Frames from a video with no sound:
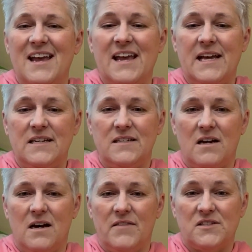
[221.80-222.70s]
And
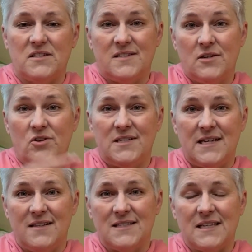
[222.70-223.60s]
that's a 0 to
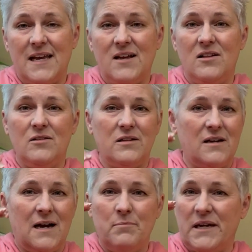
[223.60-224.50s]
10 scale.
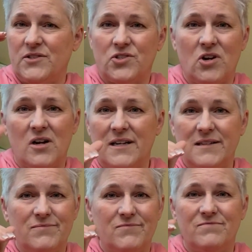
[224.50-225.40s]
I might start
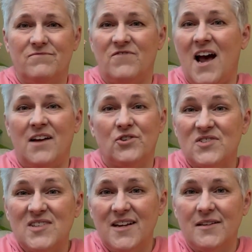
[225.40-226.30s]
at 5 or
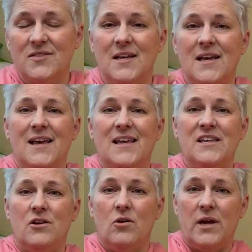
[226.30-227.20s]
6,
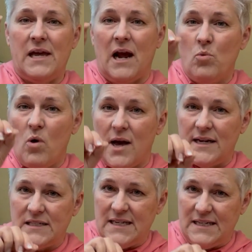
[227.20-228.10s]
and I want
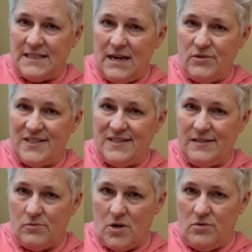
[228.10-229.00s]
it to get down to
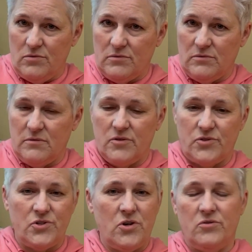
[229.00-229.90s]
0.
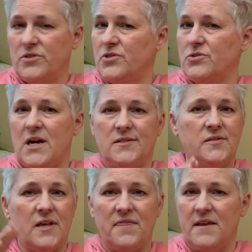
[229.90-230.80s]
There's no distress
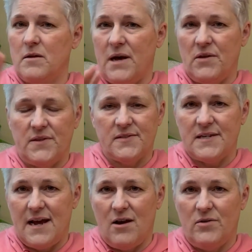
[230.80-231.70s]
as I think about this
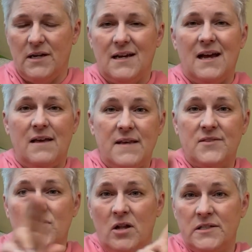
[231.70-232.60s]
now. And
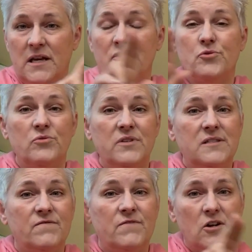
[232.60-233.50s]
that's all done through
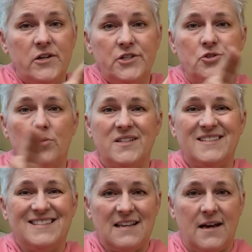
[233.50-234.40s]
these very short
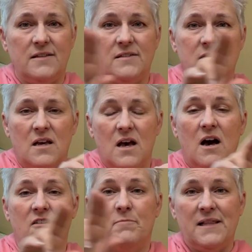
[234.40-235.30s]
sets
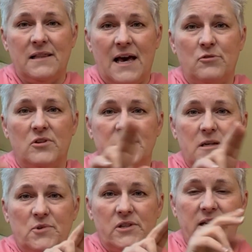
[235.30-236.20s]
of bilateral
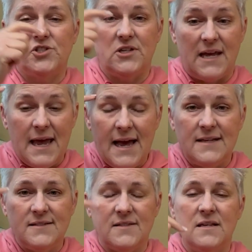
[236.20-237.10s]
stimulation
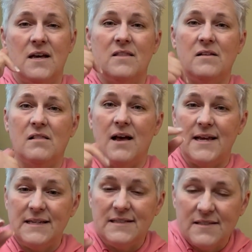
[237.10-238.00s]
as the
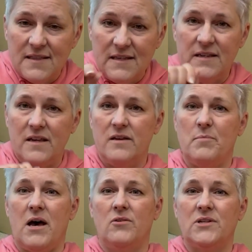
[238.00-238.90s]
client is thinking
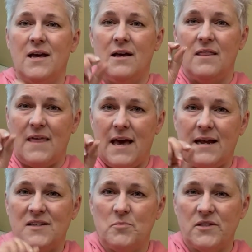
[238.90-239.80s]
about that
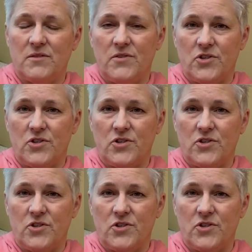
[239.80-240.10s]
aspect of the